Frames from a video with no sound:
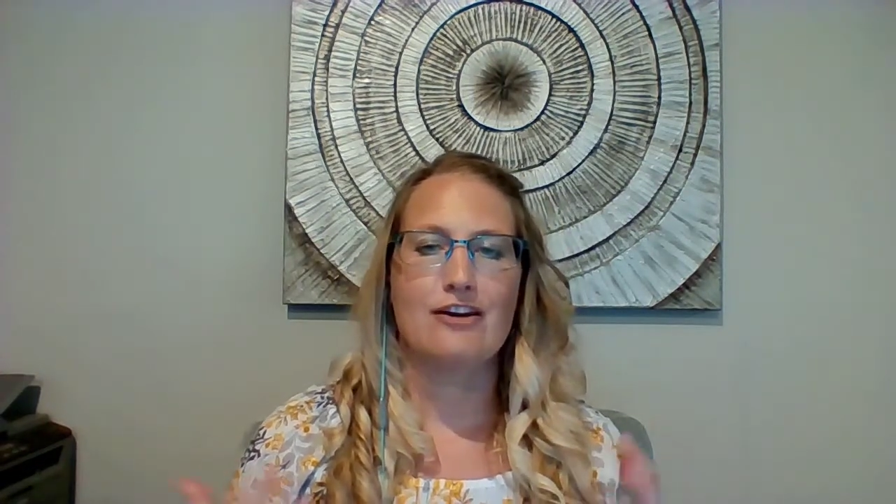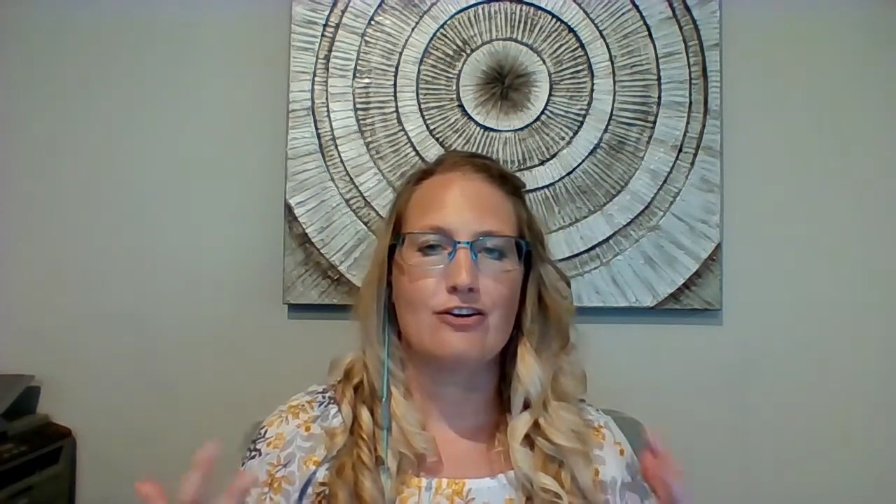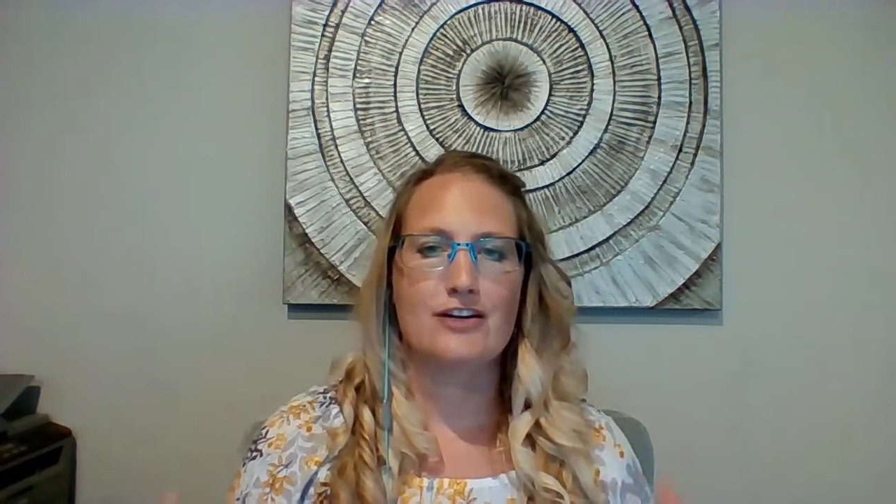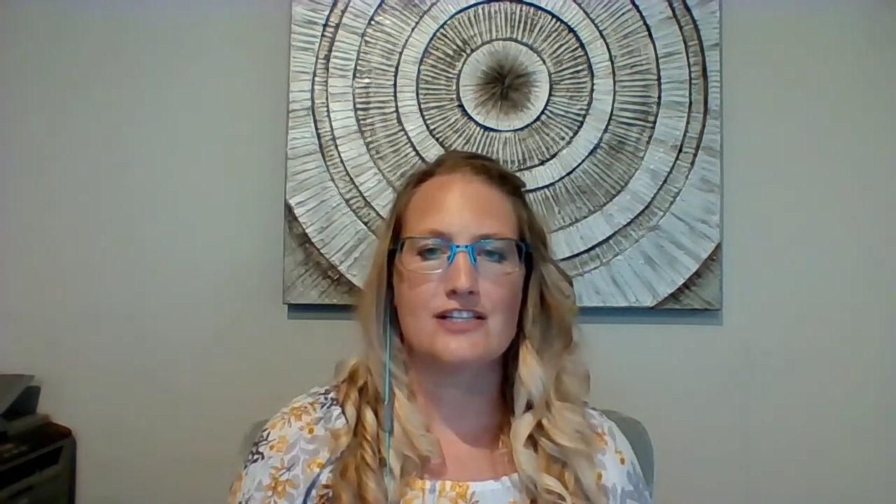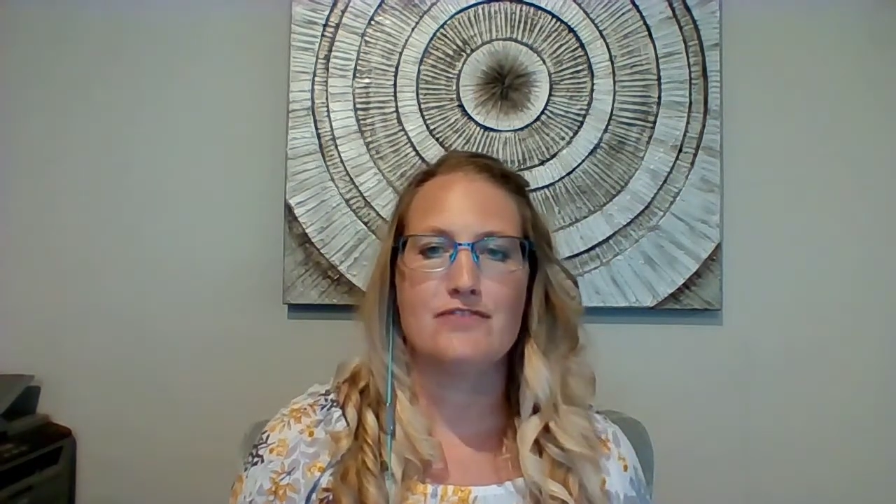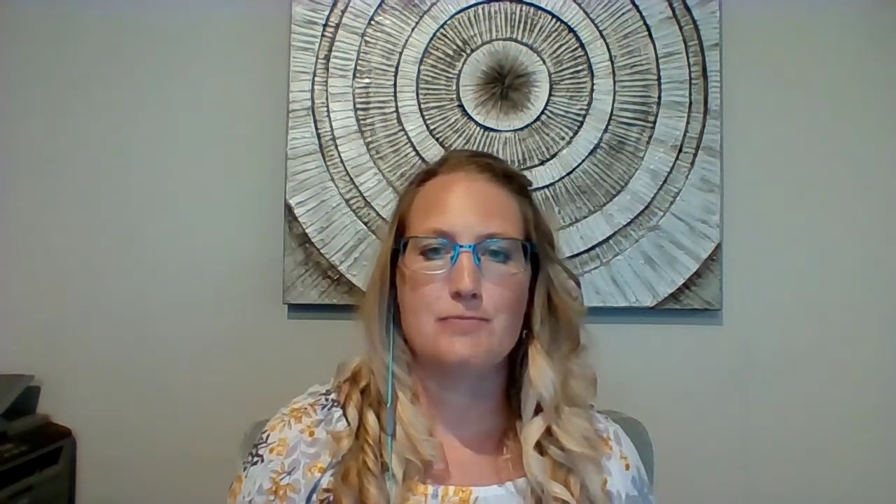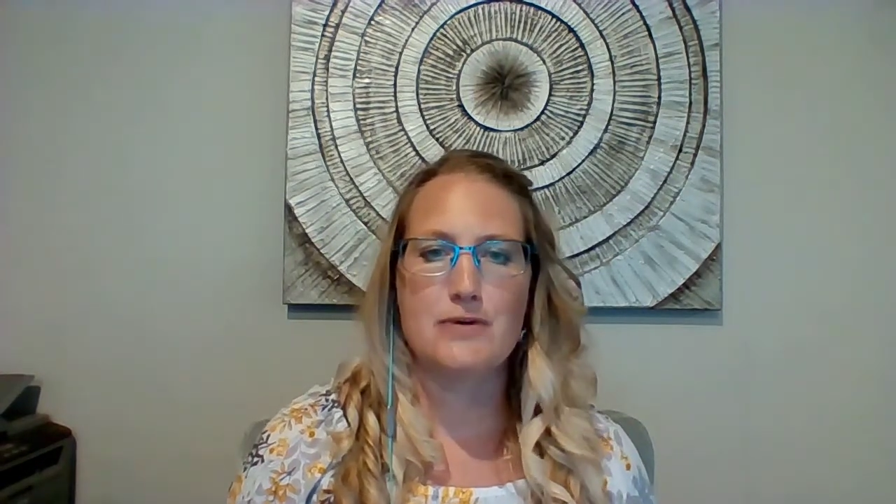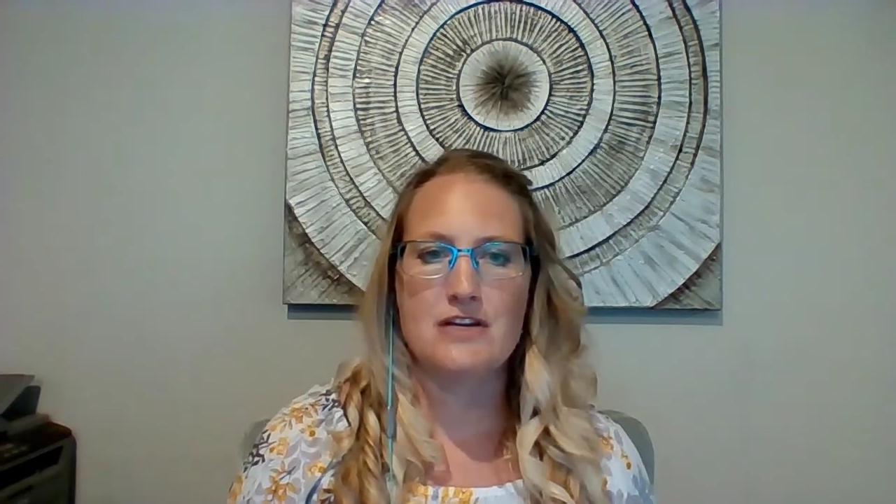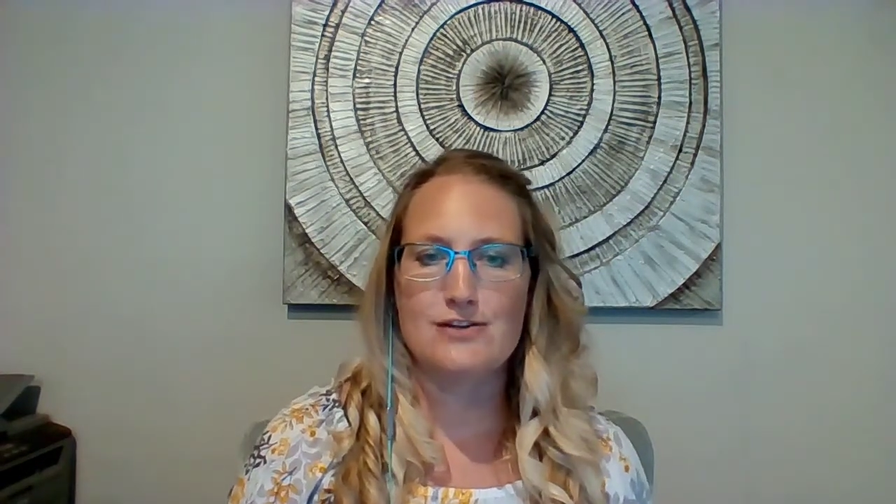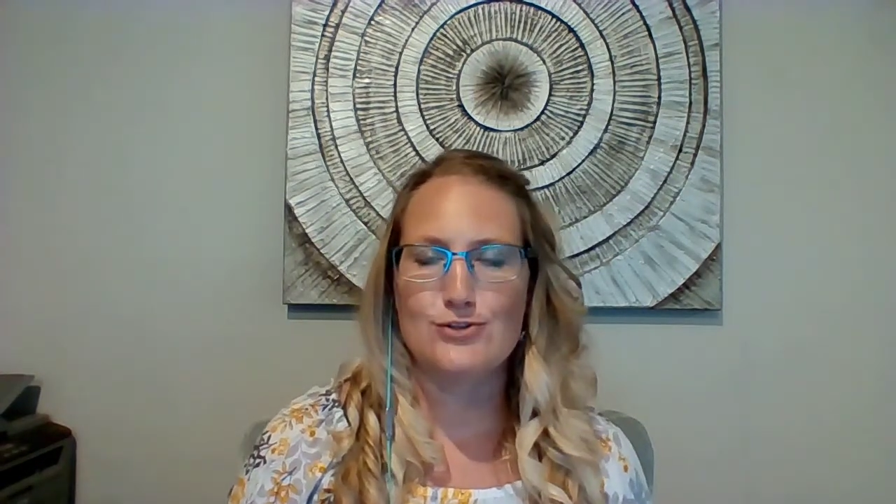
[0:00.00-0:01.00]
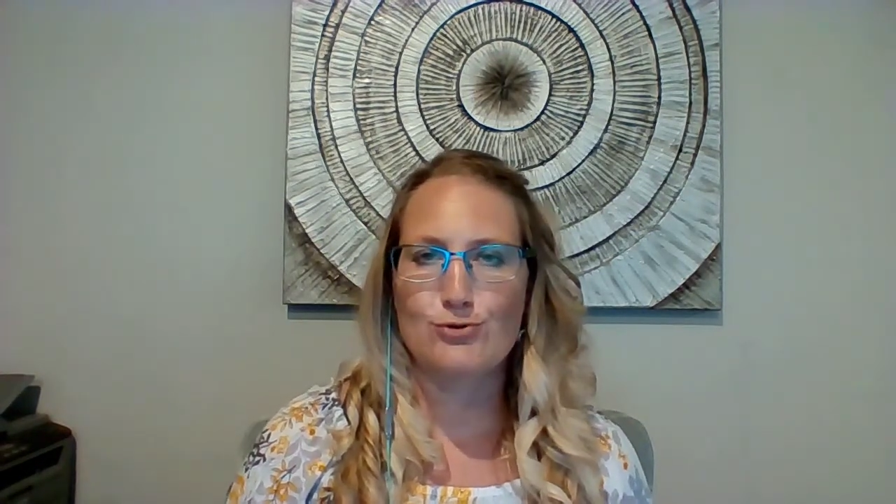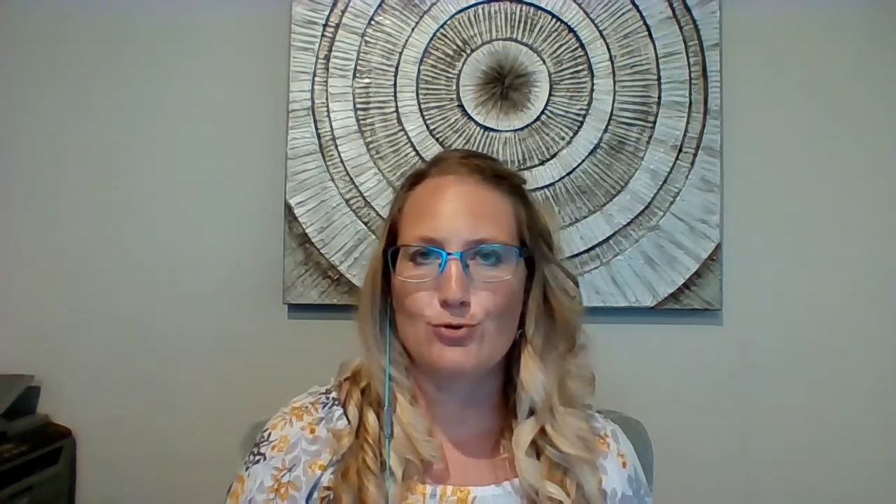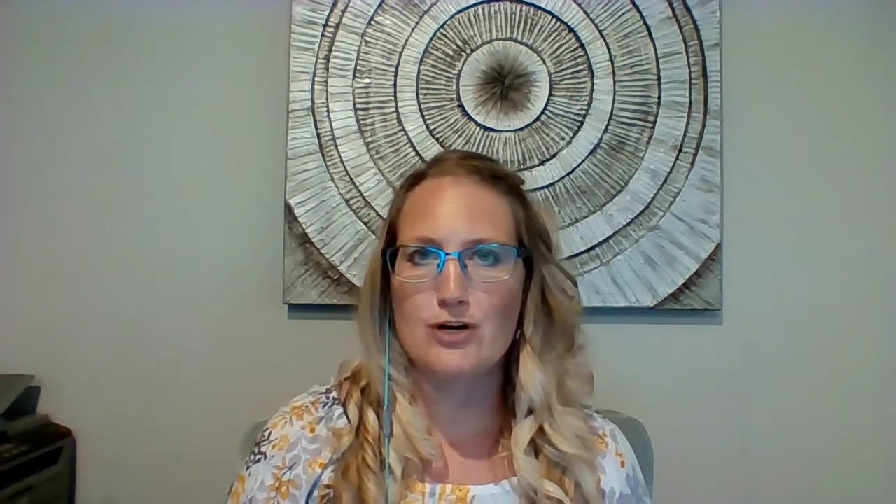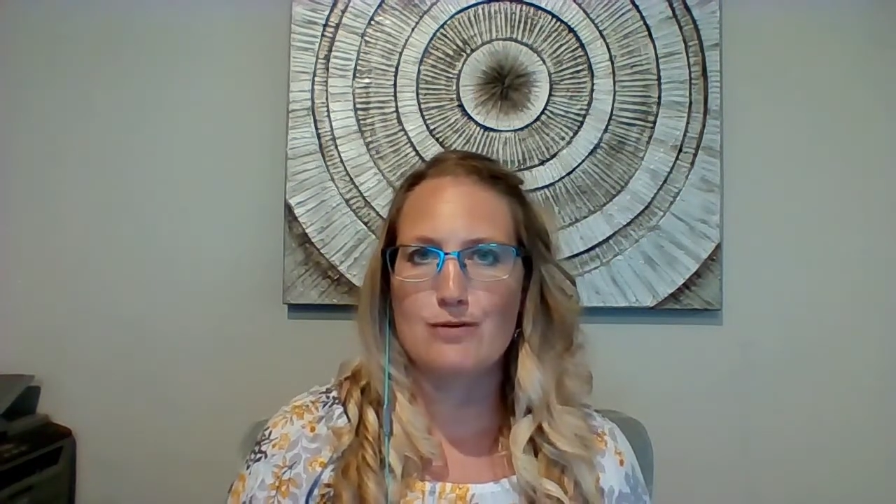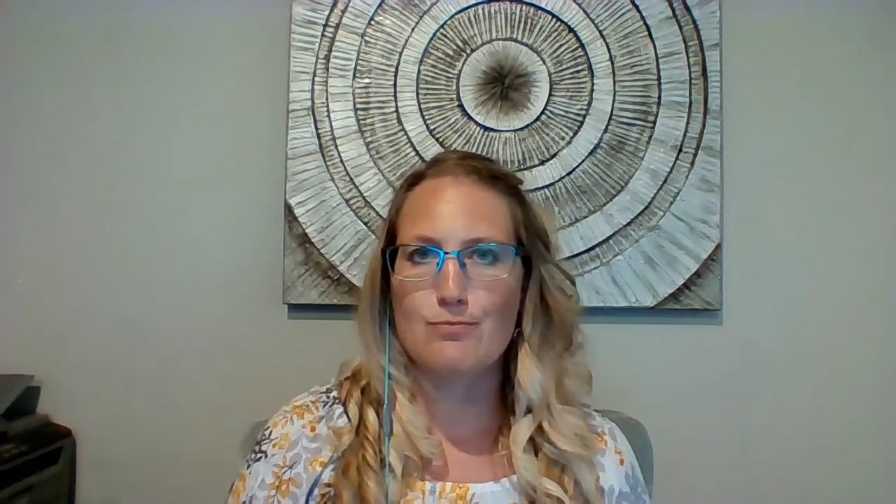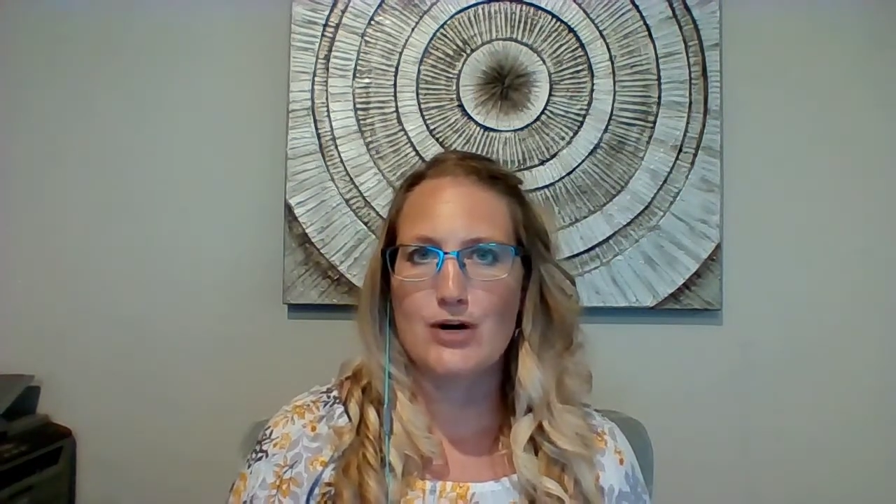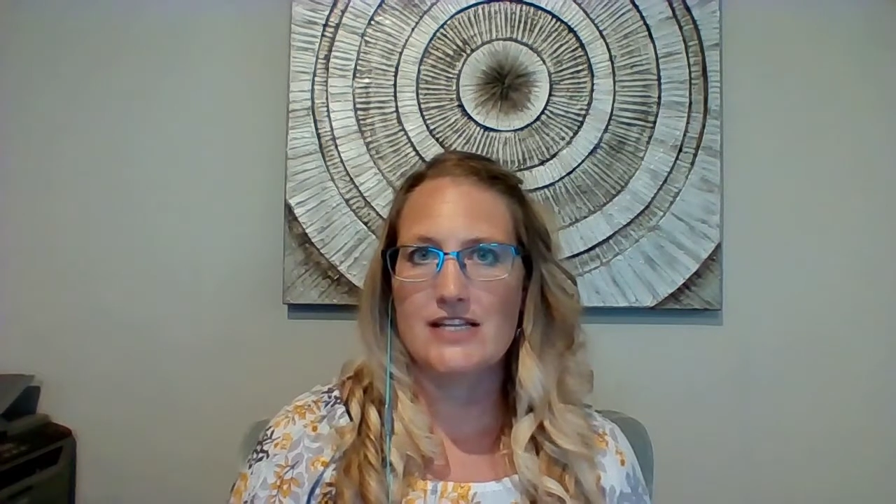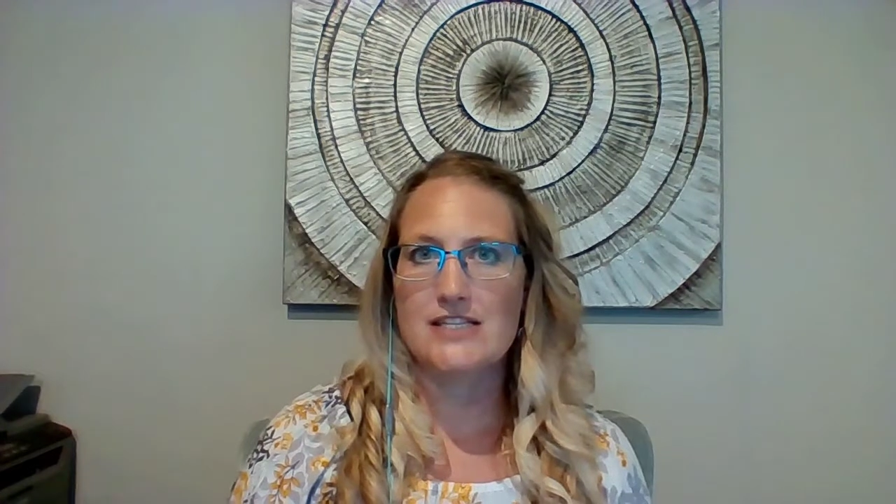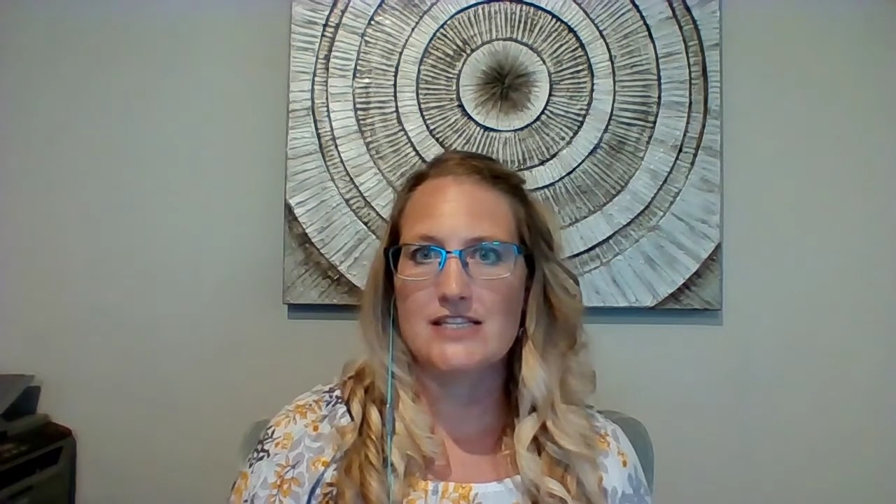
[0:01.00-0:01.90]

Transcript: RSVPs or brides